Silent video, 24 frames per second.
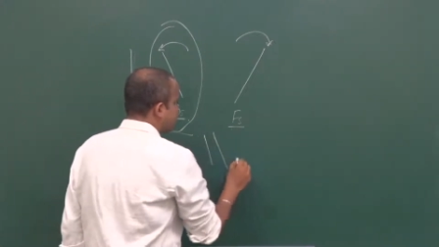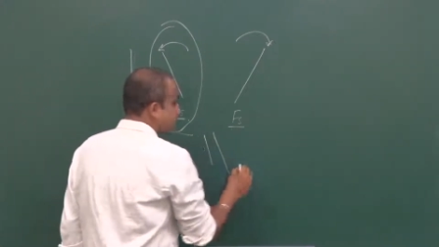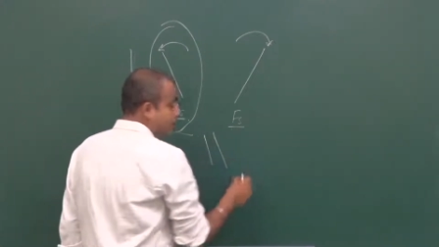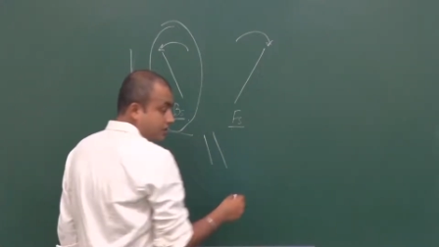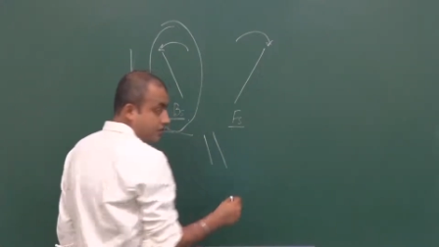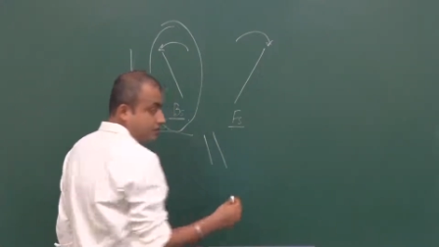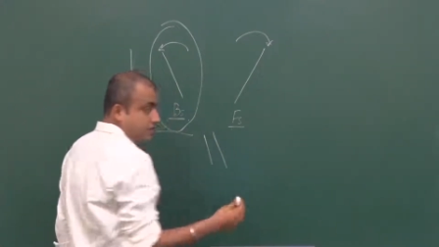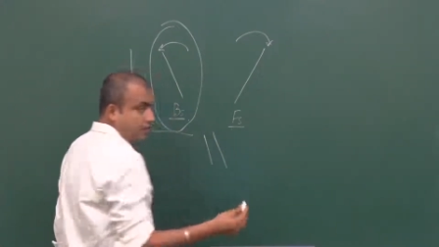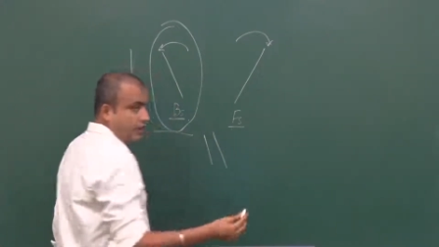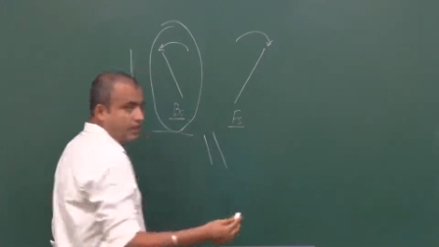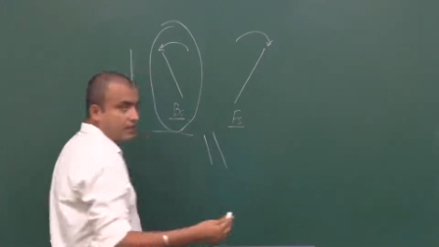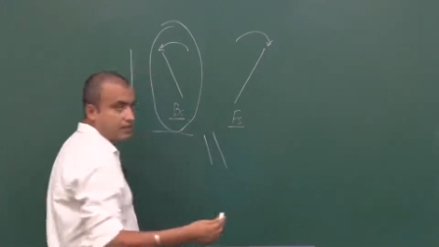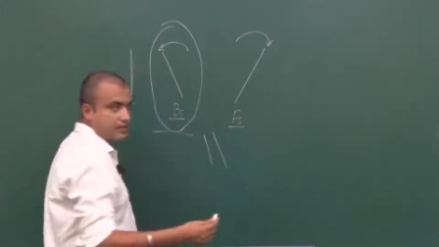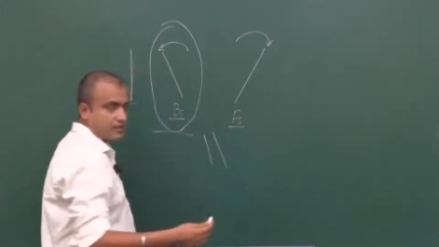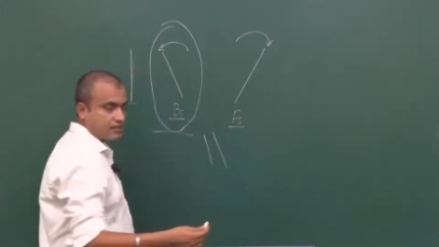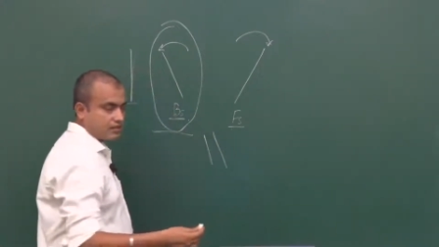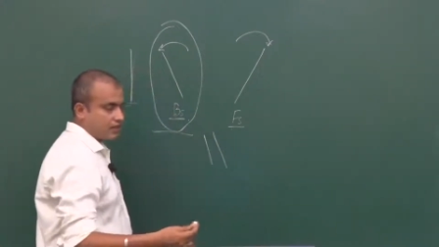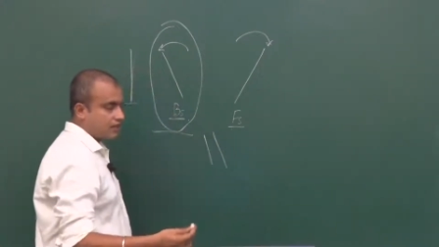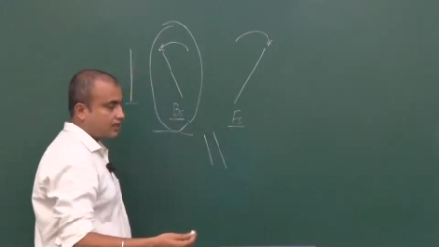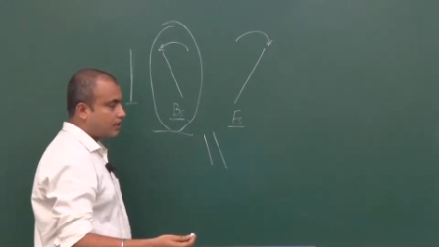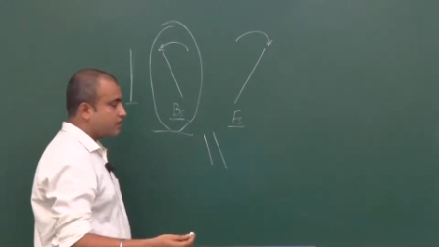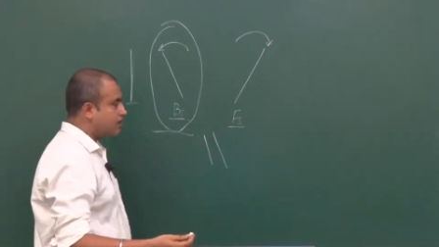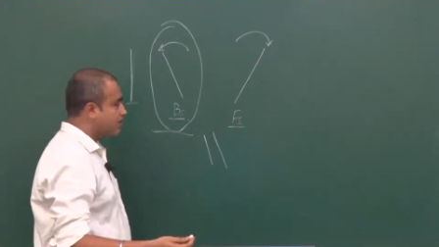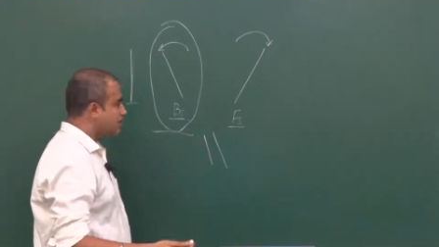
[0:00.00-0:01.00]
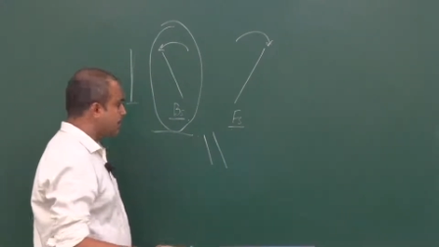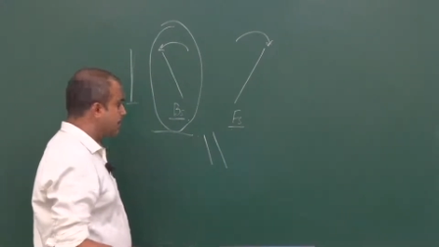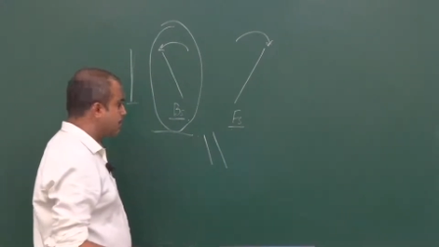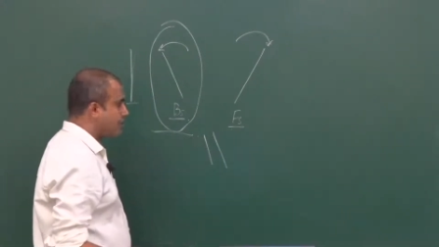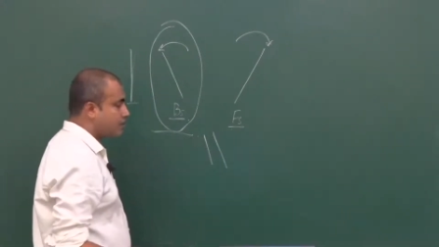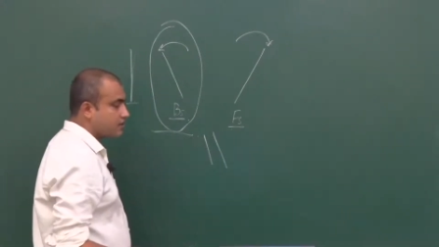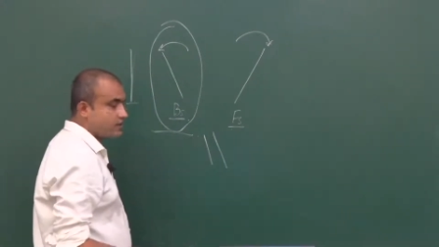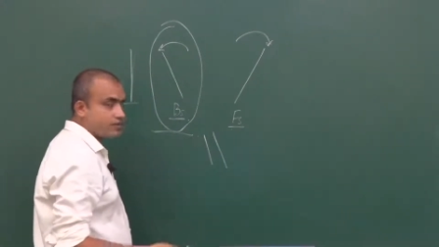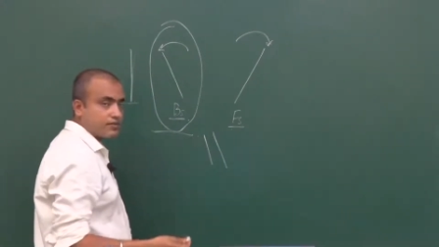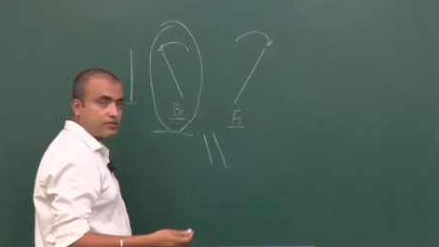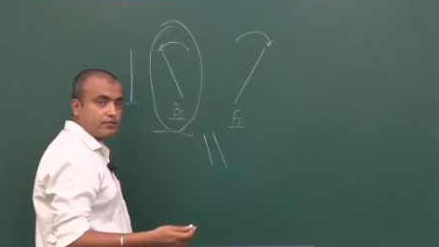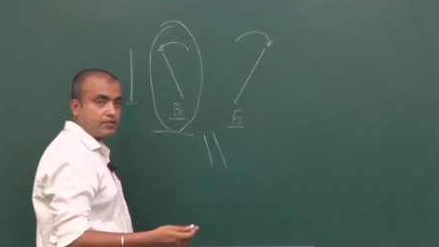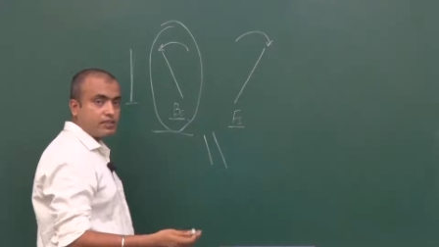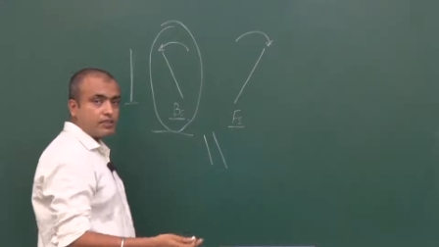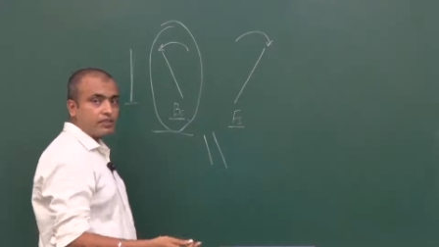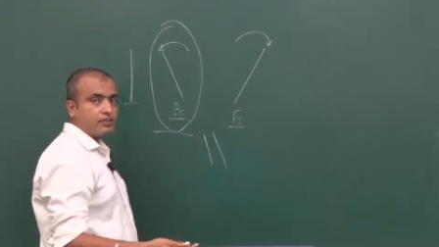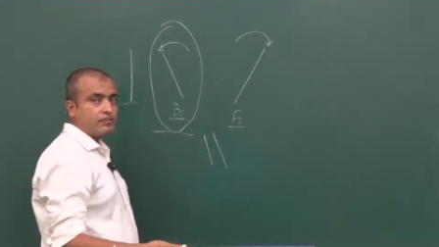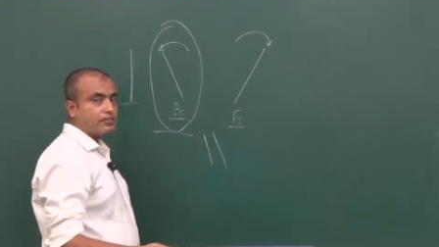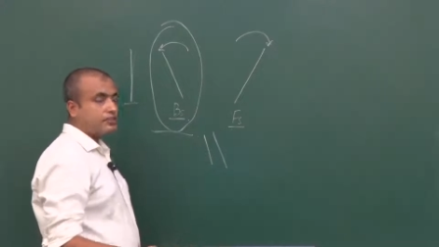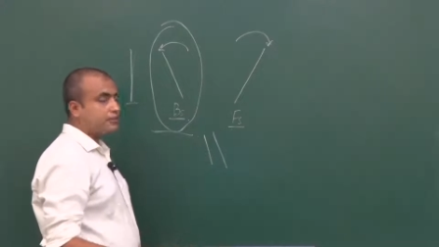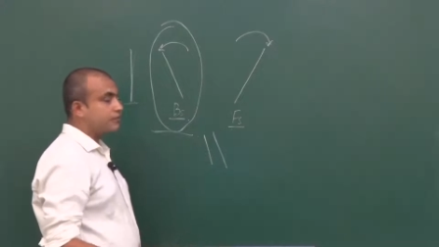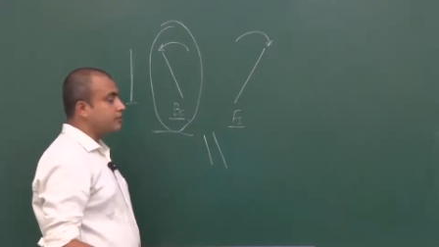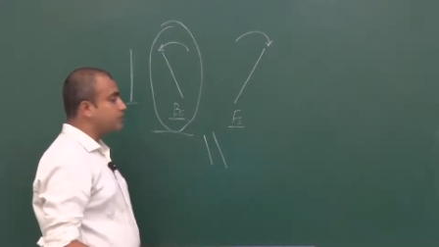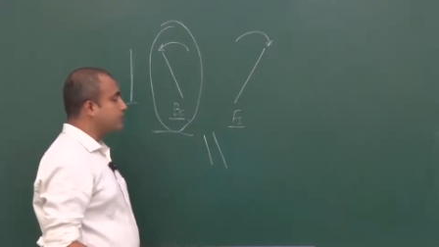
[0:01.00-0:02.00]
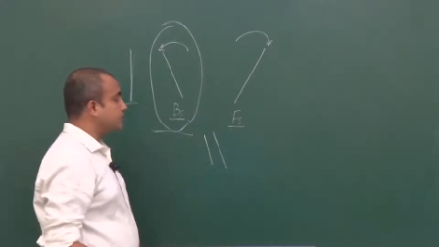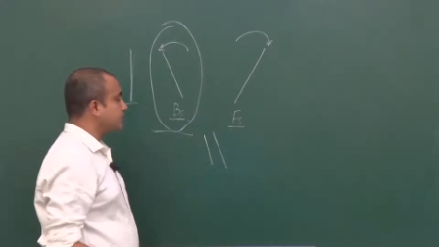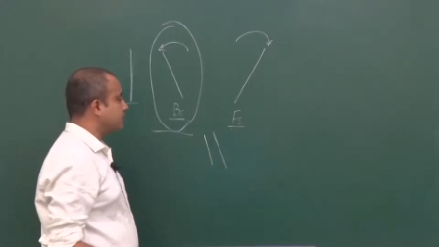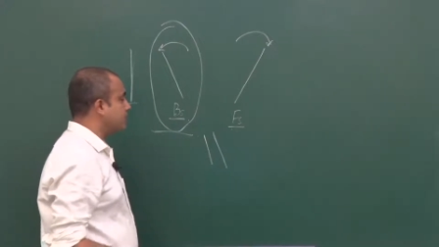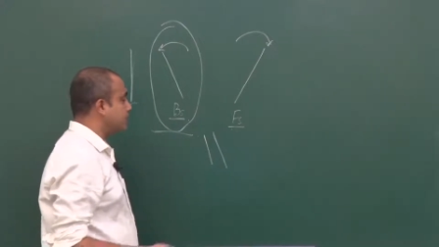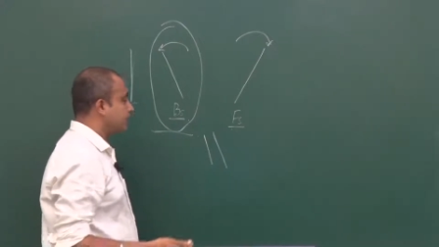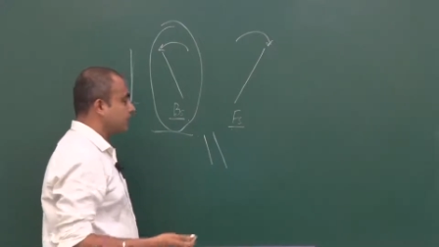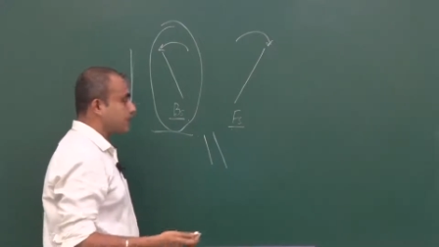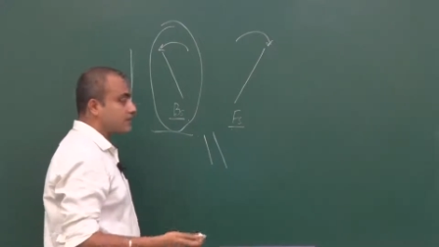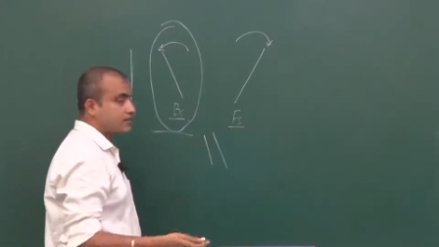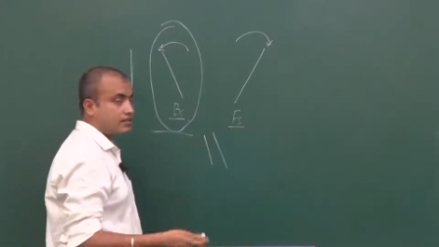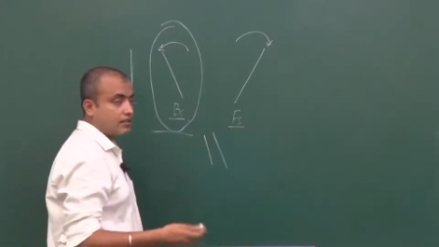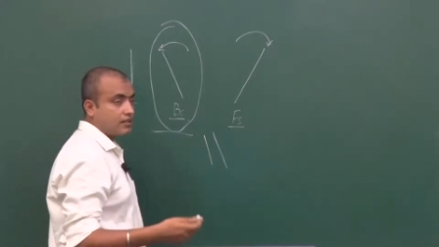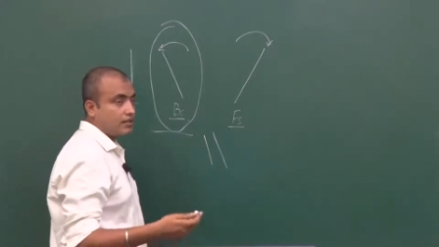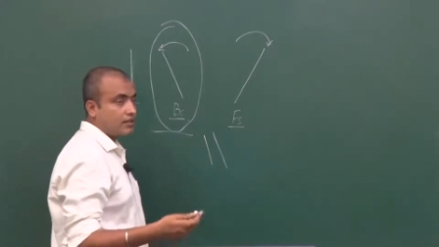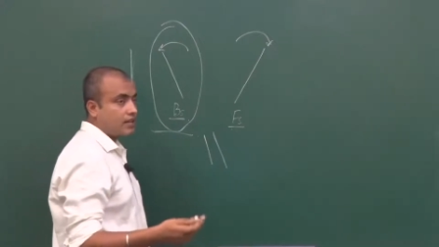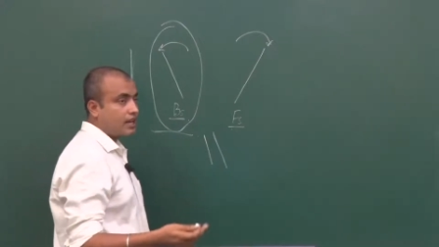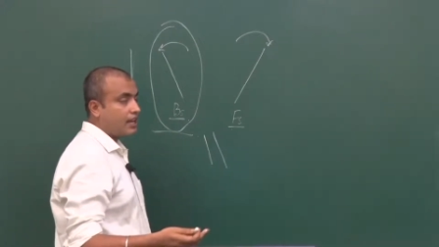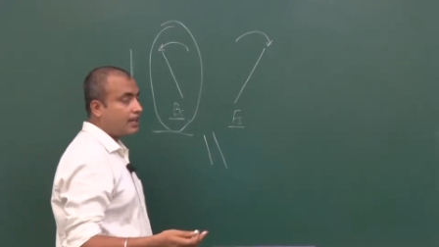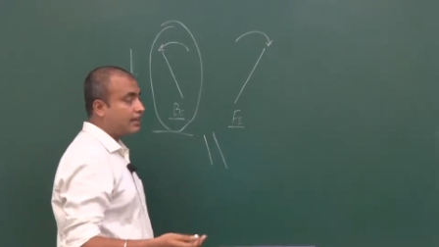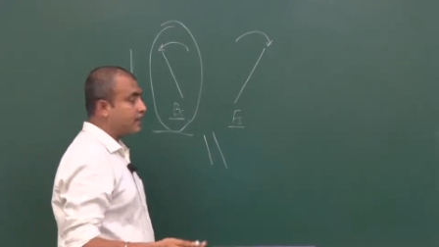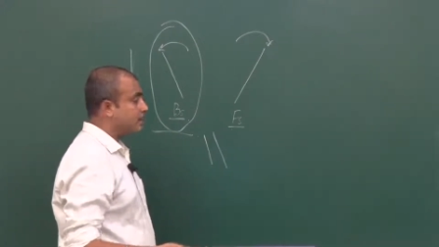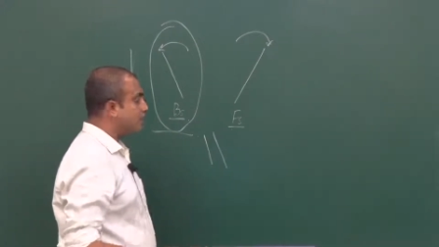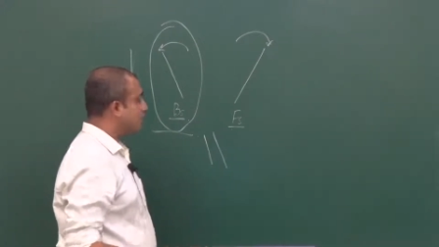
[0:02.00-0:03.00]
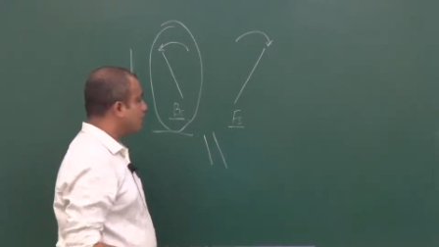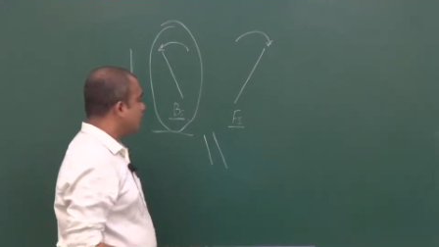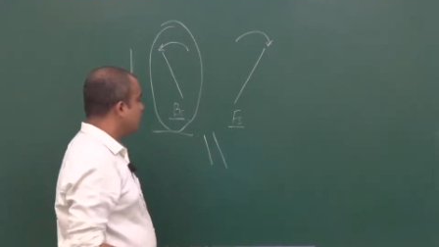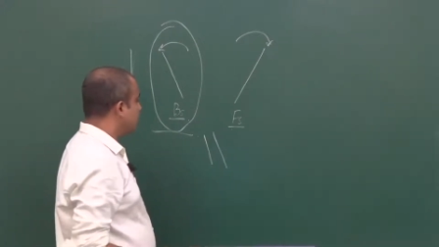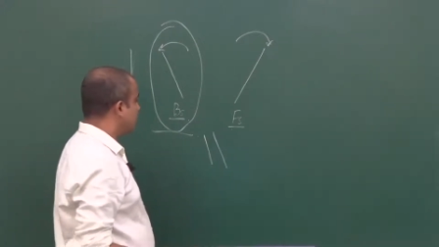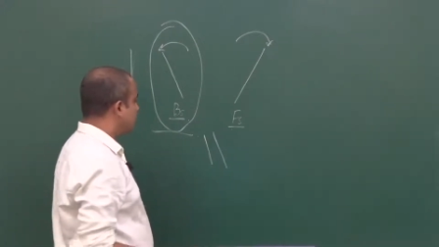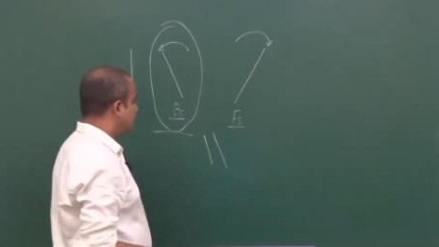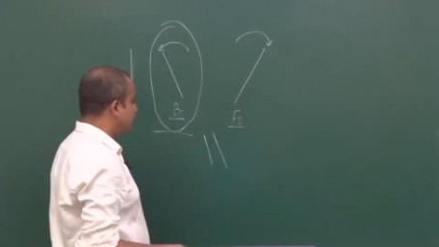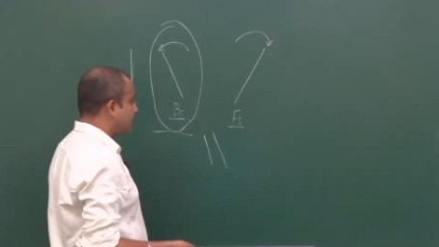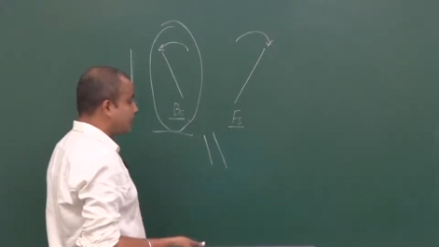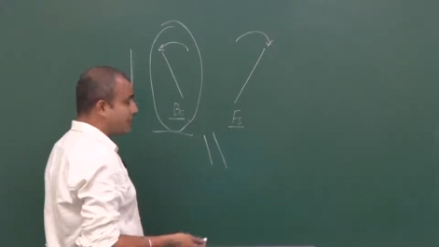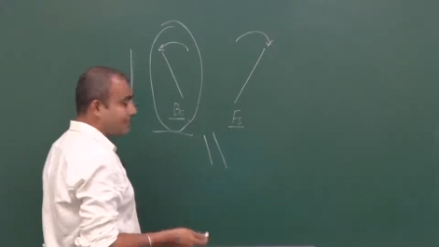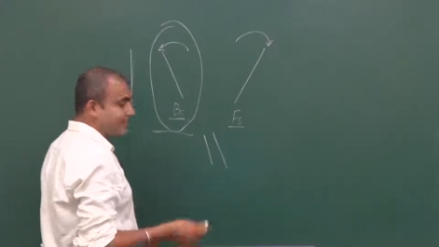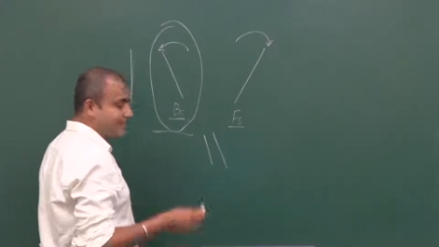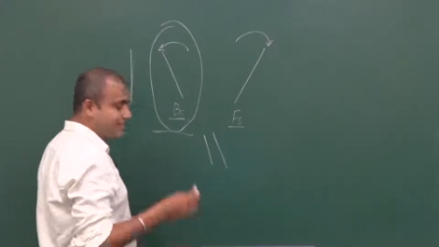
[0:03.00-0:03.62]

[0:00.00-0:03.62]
space, large space to be given between text or line, but it